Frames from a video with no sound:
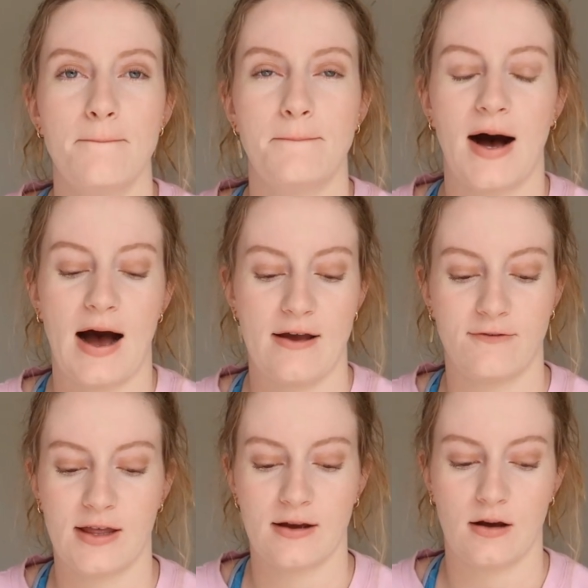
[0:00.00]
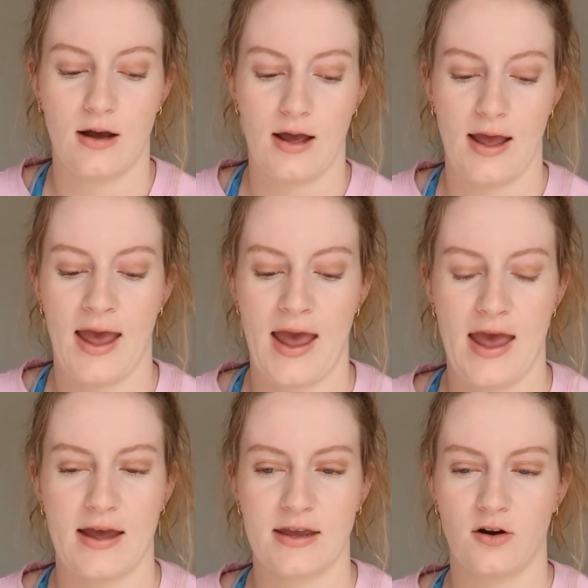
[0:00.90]
But I feel like
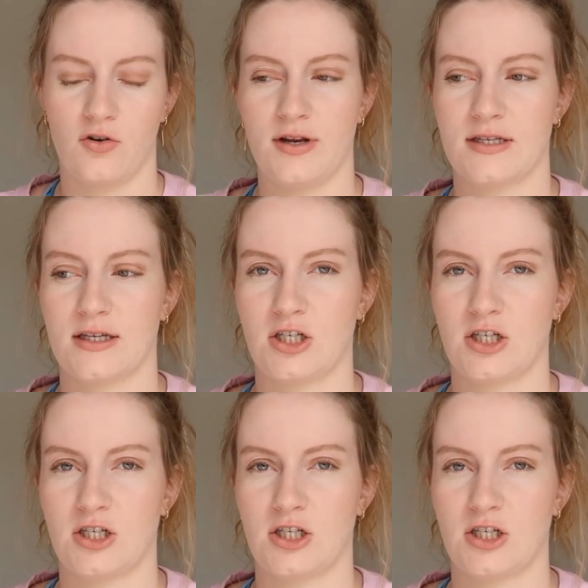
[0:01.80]
hair can honestly